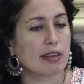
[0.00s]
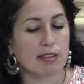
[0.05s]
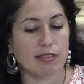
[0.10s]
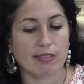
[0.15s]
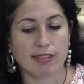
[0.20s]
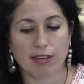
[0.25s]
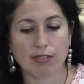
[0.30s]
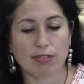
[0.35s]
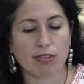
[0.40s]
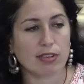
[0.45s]

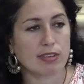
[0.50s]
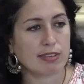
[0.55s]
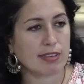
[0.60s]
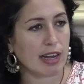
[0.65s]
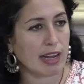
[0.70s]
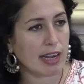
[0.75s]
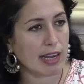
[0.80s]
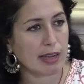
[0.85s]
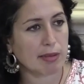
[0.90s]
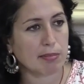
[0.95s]
several
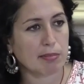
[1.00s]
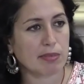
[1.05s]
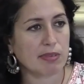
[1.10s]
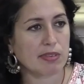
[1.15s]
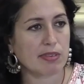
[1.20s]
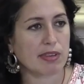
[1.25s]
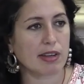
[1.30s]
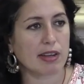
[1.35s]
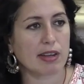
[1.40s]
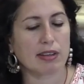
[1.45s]

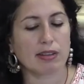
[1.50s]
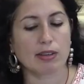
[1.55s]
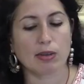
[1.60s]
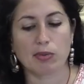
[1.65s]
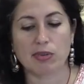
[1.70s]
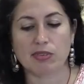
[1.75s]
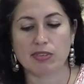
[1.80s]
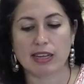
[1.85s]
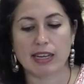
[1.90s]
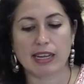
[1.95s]
times. Uh, there
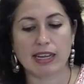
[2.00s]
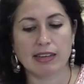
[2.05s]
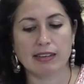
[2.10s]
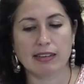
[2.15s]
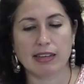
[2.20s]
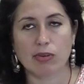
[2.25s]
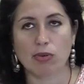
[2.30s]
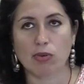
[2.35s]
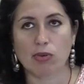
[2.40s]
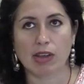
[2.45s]
was a
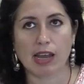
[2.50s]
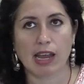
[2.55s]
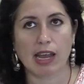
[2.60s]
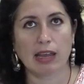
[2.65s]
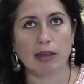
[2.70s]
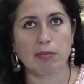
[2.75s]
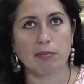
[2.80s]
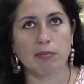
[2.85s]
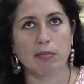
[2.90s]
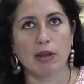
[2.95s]
lady who
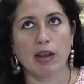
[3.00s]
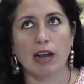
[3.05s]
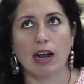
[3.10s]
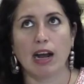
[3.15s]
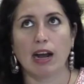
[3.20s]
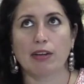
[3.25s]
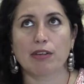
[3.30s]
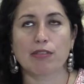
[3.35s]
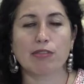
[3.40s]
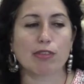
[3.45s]
came
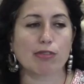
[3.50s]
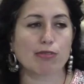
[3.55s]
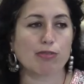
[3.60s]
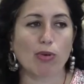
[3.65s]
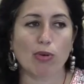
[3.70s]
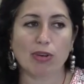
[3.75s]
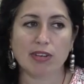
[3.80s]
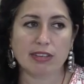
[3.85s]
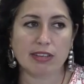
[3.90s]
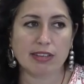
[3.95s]
out of the
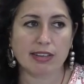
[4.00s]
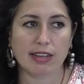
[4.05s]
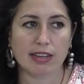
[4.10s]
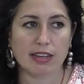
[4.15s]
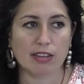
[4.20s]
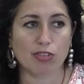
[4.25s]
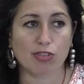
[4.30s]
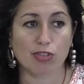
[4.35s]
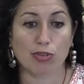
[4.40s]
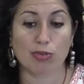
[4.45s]
40
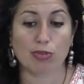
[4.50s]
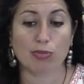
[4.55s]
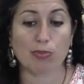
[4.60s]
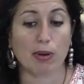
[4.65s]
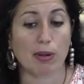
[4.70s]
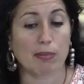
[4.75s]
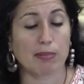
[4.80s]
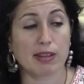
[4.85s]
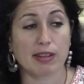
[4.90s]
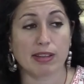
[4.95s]
days. She was
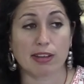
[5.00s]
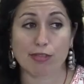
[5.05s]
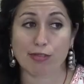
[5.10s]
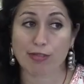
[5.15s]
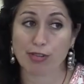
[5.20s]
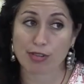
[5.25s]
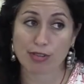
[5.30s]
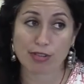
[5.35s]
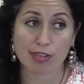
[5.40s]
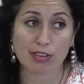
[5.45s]
probably there
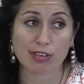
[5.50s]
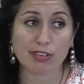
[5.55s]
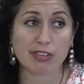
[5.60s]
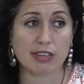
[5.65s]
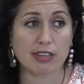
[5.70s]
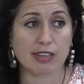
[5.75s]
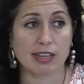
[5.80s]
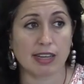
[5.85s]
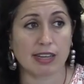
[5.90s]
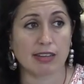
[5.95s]
for
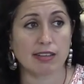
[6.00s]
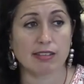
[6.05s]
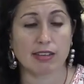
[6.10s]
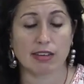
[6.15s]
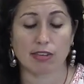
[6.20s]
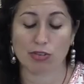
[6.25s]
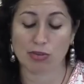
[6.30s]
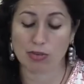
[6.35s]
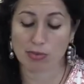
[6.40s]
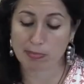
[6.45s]
30 days,
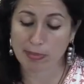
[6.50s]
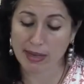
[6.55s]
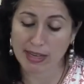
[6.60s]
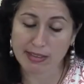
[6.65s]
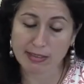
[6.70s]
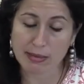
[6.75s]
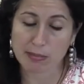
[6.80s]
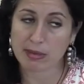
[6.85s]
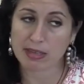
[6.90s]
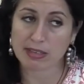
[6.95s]
and she would
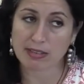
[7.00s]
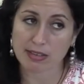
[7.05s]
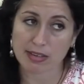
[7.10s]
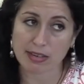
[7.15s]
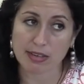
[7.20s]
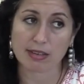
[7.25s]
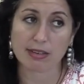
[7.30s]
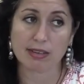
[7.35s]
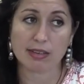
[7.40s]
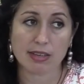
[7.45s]
paint a
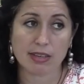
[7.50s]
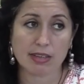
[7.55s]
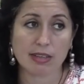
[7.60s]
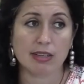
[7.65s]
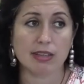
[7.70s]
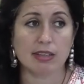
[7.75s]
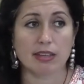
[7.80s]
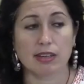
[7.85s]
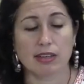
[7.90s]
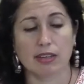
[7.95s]
mantra,
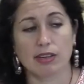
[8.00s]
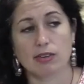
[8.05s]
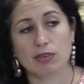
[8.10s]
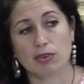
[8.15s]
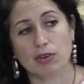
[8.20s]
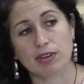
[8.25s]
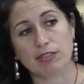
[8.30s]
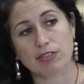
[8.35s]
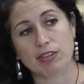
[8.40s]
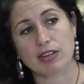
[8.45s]
you
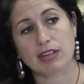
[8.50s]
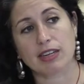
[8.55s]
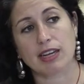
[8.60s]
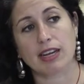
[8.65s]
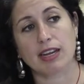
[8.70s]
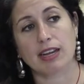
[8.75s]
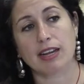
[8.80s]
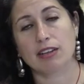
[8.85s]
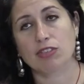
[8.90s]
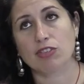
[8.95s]
know, every
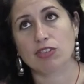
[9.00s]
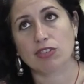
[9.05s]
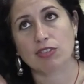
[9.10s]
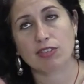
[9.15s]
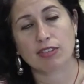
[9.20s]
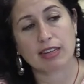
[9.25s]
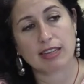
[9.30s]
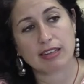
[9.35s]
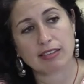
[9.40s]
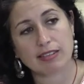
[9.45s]
day and
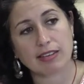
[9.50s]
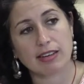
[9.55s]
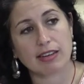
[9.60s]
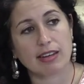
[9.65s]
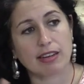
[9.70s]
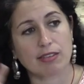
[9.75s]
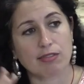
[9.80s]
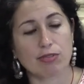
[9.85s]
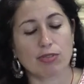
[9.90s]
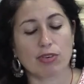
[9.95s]
just listen
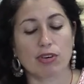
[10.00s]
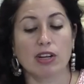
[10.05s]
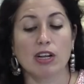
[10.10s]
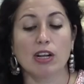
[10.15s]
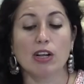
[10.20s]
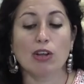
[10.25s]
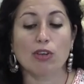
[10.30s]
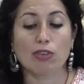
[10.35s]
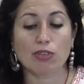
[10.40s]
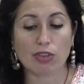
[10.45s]
in.
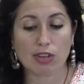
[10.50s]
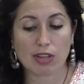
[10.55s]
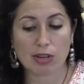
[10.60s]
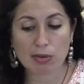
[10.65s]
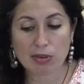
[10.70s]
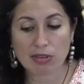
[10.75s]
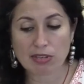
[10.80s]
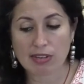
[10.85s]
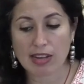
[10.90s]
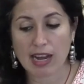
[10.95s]
So
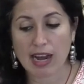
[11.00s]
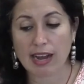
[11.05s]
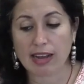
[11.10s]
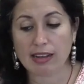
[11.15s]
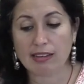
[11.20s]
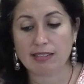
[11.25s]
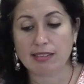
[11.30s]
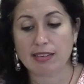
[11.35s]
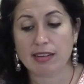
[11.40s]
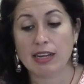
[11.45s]
there was
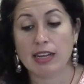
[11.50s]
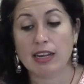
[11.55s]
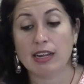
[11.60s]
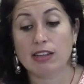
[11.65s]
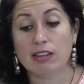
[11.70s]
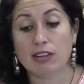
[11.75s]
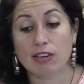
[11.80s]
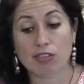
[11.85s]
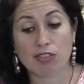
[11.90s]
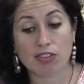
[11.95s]
that.
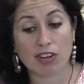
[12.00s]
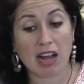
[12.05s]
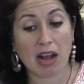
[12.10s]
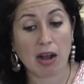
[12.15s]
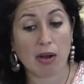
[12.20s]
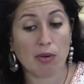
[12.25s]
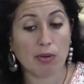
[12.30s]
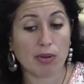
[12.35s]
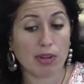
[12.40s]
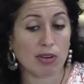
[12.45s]
There's
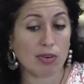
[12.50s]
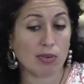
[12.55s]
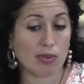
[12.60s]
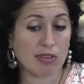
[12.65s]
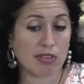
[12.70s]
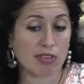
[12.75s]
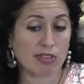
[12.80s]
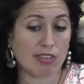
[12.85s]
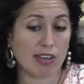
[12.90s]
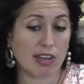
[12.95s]
now, you know,
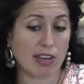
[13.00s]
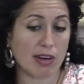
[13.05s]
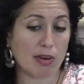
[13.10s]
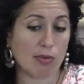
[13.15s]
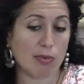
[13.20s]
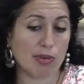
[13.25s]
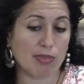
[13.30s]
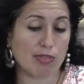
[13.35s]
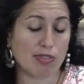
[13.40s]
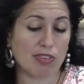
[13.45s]
this year
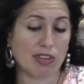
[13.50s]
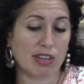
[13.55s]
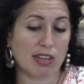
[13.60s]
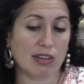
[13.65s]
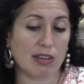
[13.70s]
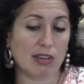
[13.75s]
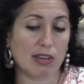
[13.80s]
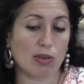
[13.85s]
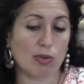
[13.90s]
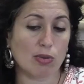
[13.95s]
we've
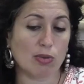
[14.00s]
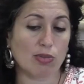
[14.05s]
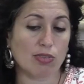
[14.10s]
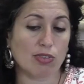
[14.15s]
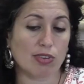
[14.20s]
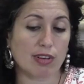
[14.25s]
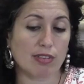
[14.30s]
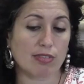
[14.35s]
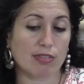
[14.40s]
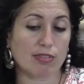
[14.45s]
seen the
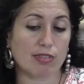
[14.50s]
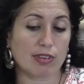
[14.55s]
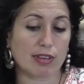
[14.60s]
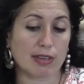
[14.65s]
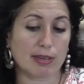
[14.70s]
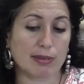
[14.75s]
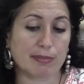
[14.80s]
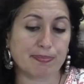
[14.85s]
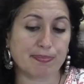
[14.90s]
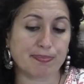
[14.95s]
use of
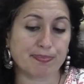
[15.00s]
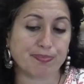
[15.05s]
um,